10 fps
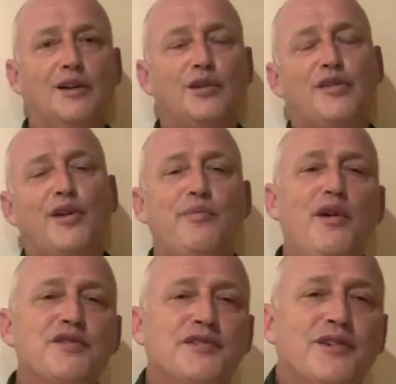Look, there are
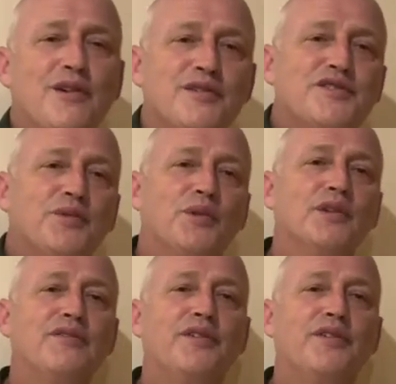pros and cons to all of the